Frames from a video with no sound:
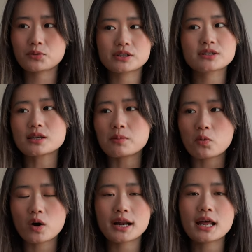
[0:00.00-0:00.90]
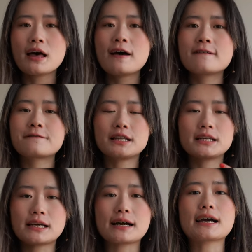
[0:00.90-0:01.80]
with someone,
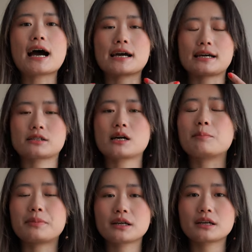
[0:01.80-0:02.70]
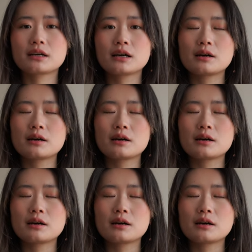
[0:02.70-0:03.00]
feeling like I had company.